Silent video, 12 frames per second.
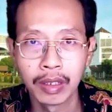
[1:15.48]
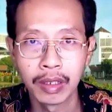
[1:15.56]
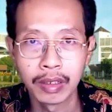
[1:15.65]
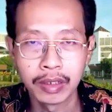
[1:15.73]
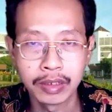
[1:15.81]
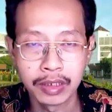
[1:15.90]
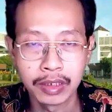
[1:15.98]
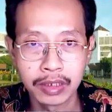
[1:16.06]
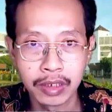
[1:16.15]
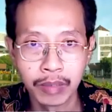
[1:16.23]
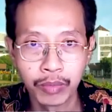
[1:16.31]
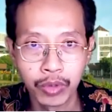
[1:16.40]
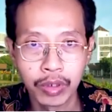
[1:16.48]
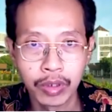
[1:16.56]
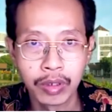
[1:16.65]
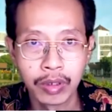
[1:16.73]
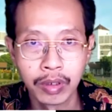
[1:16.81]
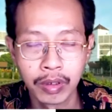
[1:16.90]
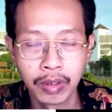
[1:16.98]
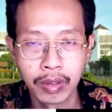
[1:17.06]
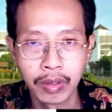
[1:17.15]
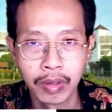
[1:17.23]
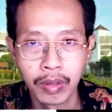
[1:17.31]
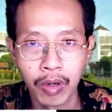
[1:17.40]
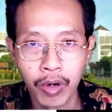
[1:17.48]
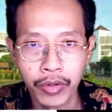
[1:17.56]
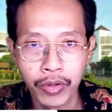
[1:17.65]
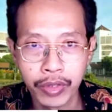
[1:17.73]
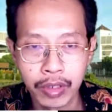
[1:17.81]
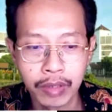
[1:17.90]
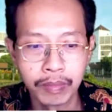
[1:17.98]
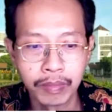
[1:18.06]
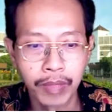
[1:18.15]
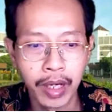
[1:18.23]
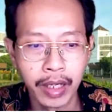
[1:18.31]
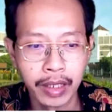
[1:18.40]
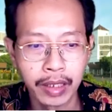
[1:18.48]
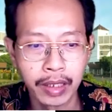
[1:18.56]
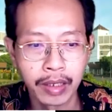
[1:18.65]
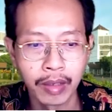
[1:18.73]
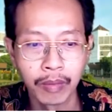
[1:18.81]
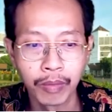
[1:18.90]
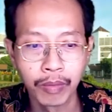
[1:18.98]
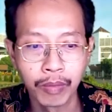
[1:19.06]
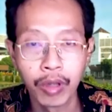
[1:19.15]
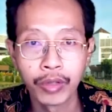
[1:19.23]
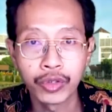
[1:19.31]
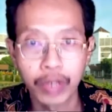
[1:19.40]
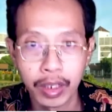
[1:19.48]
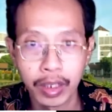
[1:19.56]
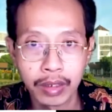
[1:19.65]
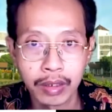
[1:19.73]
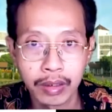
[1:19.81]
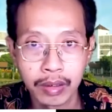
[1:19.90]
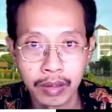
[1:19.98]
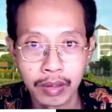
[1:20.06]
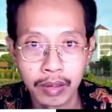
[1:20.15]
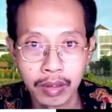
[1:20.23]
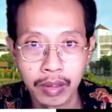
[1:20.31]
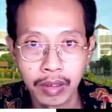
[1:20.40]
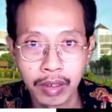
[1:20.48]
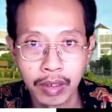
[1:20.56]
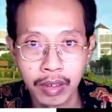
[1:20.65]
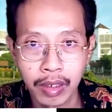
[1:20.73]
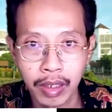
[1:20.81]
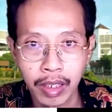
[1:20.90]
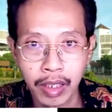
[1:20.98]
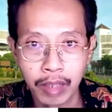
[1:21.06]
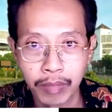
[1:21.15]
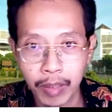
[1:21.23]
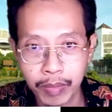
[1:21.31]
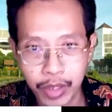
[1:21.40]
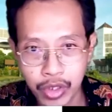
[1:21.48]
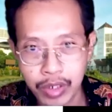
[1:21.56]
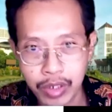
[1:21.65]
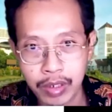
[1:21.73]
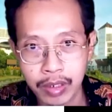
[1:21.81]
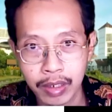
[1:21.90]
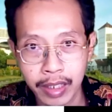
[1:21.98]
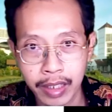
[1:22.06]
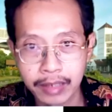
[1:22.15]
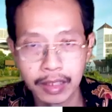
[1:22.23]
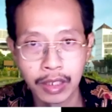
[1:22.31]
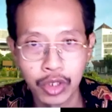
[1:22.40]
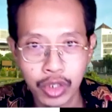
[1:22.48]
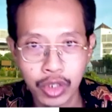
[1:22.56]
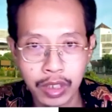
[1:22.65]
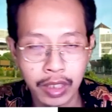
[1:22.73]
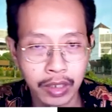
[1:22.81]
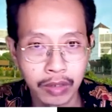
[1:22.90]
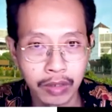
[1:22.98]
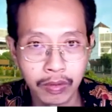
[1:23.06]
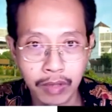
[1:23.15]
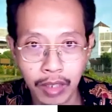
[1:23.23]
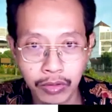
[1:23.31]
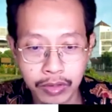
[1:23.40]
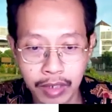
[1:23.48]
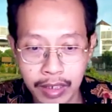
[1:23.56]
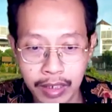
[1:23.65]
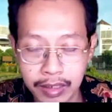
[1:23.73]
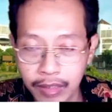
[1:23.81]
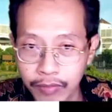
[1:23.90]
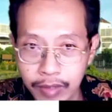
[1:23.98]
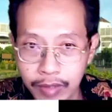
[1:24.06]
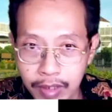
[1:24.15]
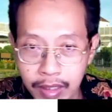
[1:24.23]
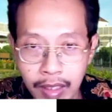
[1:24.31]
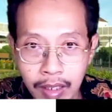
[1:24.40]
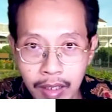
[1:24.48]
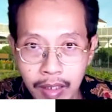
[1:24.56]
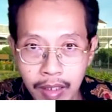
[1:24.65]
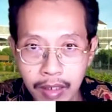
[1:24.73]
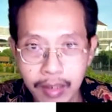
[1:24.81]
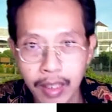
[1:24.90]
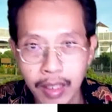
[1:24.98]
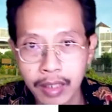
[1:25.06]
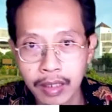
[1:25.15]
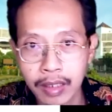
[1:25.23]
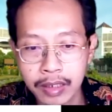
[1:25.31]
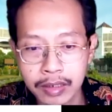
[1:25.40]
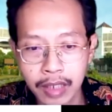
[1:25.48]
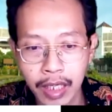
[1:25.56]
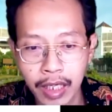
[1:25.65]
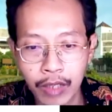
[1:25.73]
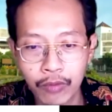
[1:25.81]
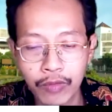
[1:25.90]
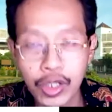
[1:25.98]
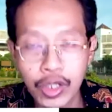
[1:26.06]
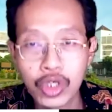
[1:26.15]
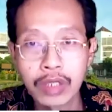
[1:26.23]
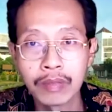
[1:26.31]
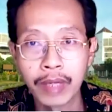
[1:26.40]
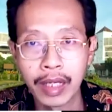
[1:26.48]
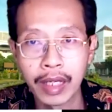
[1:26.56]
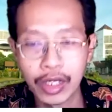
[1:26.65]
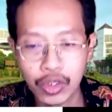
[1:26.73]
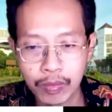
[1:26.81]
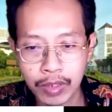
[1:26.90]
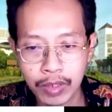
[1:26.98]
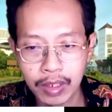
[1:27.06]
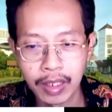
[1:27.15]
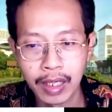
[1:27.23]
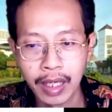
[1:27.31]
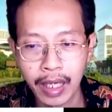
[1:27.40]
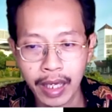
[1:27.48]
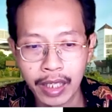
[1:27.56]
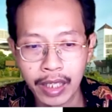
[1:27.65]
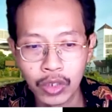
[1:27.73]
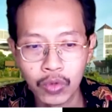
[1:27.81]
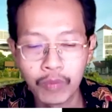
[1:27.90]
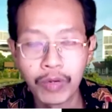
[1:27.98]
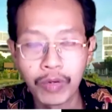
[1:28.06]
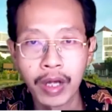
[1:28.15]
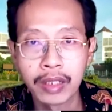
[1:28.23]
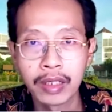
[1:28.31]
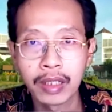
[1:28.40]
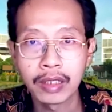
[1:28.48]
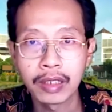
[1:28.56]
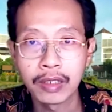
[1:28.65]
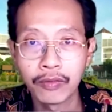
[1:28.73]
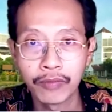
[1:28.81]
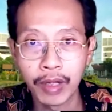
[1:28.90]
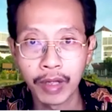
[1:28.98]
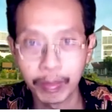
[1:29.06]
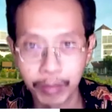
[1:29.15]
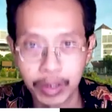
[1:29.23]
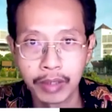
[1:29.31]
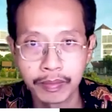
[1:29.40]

This is a book authored by Paul Trutt and published the last edition in 2017. The title is Innovation Management and New Product Development.